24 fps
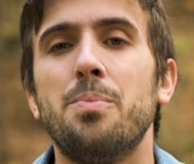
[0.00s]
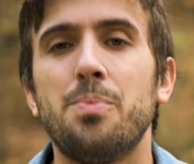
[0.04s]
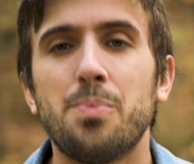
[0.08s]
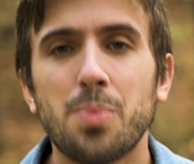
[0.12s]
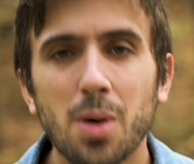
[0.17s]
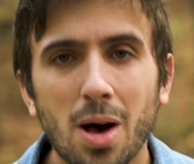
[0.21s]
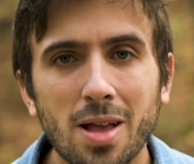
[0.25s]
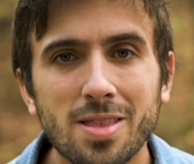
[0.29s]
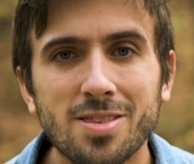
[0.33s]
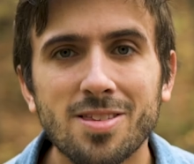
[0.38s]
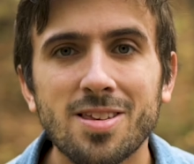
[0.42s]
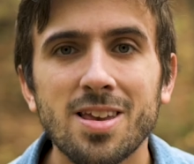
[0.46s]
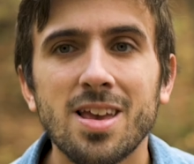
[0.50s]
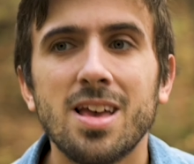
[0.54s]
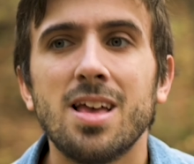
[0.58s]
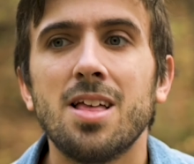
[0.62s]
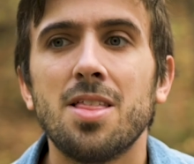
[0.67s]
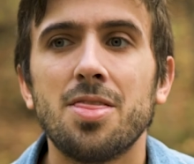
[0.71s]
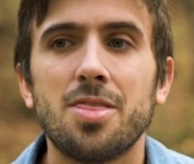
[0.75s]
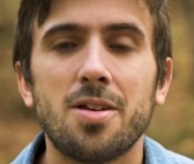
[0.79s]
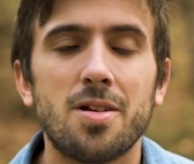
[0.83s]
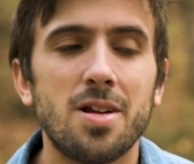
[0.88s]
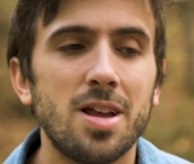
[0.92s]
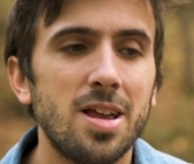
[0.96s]
but
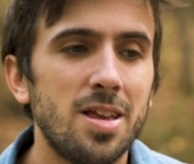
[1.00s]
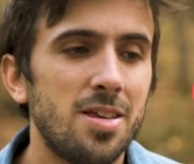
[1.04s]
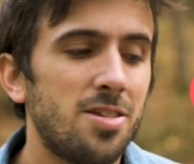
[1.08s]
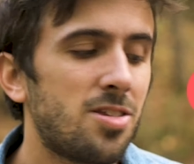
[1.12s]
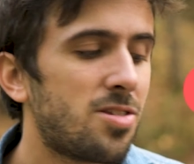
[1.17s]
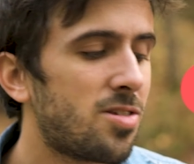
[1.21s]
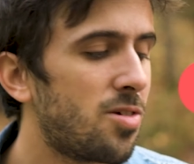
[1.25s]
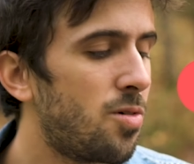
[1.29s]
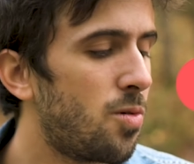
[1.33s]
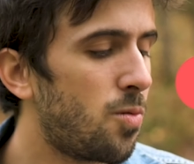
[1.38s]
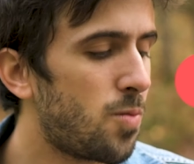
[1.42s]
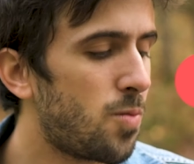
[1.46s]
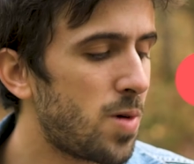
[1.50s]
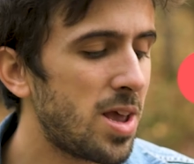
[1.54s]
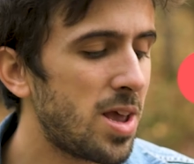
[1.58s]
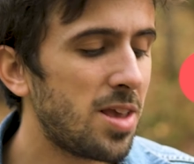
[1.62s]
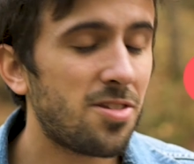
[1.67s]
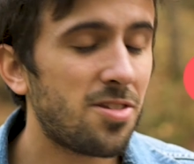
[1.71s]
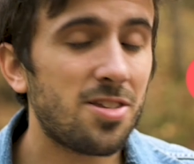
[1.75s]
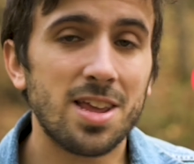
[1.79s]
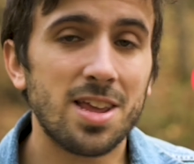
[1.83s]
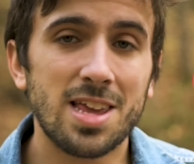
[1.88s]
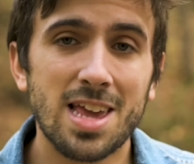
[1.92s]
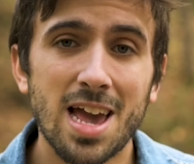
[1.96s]
there is
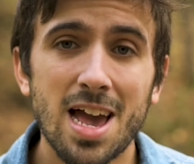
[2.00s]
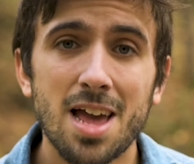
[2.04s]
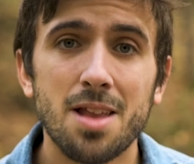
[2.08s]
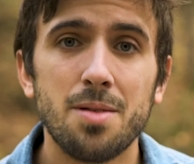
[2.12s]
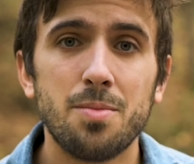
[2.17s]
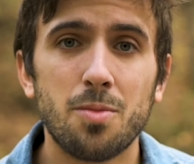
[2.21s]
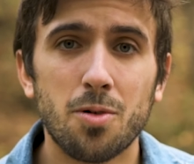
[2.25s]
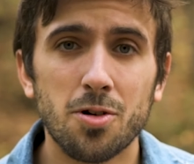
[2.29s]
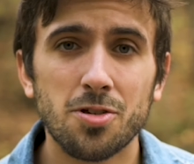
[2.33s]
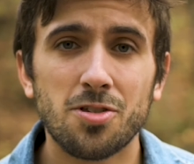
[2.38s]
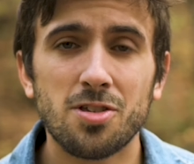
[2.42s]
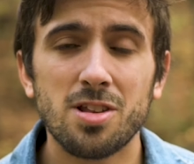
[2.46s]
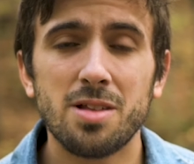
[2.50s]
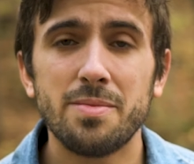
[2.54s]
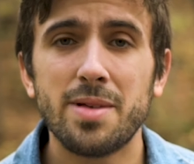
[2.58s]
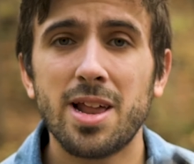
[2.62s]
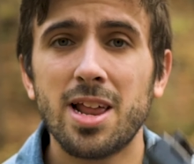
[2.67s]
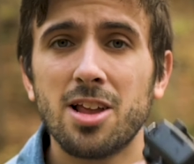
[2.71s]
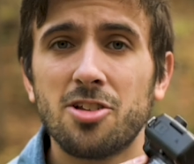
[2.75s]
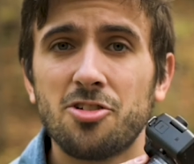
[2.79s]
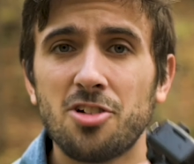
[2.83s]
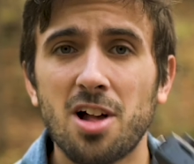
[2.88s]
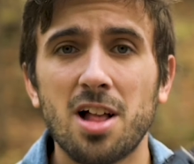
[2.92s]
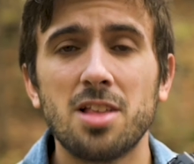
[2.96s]
ways to get more
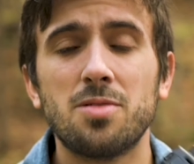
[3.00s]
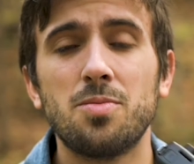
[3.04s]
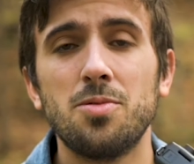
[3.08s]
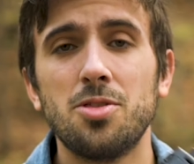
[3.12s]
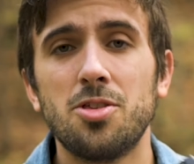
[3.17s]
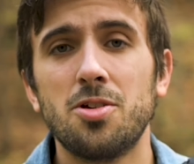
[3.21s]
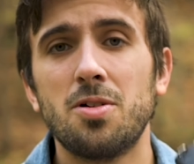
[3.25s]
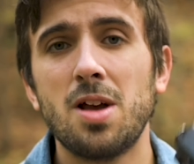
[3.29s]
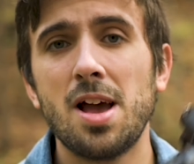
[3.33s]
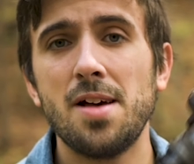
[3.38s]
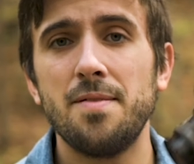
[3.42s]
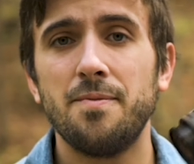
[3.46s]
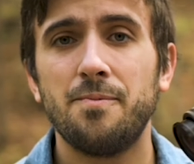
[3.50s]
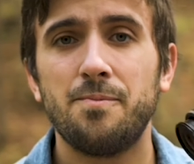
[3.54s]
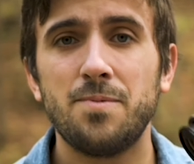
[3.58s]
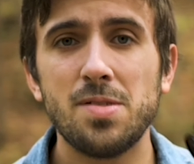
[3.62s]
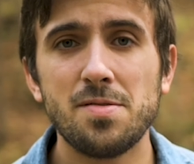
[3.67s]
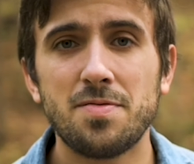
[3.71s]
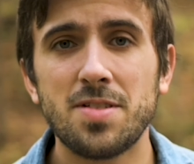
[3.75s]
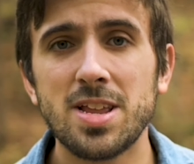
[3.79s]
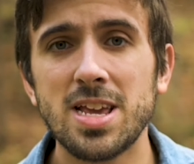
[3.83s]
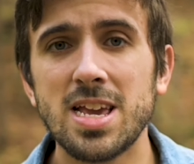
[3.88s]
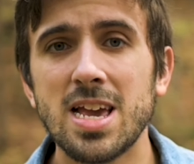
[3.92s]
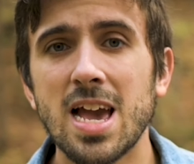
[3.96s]
cinematic shots with your
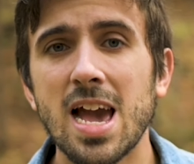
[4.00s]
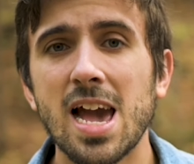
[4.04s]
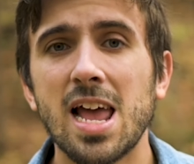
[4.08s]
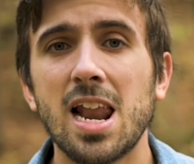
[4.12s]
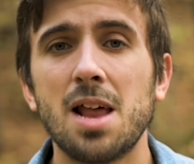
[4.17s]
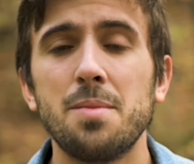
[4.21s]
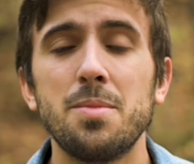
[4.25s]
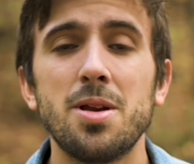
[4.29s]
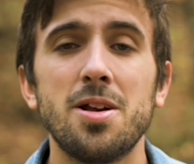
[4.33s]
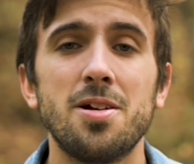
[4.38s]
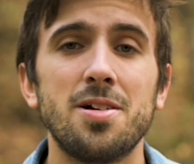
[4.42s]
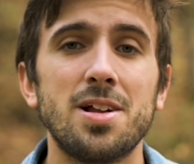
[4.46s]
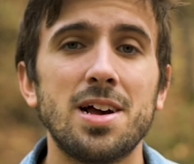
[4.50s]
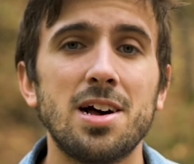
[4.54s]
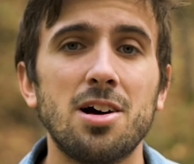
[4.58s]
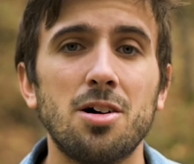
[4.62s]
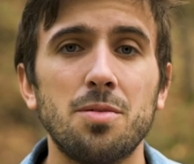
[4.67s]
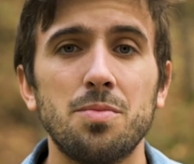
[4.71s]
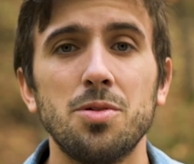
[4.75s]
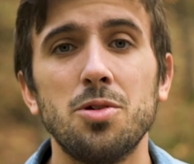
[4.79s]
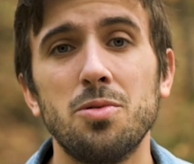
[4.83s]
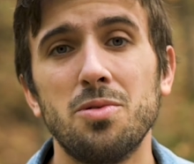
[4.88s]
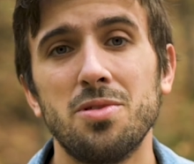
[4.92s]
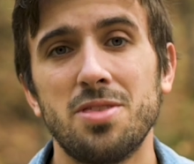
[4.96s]
M50, and I'm here to
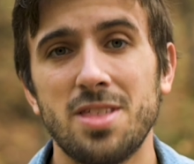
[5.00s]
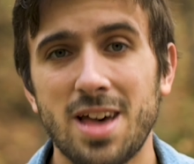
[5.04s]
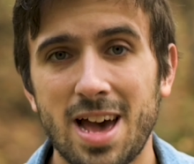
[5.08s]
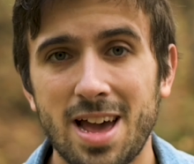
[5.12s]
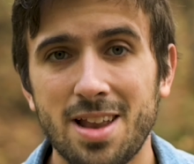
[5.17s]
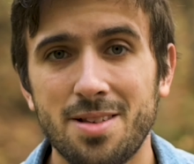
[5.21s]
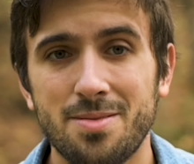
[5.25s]
help you with that.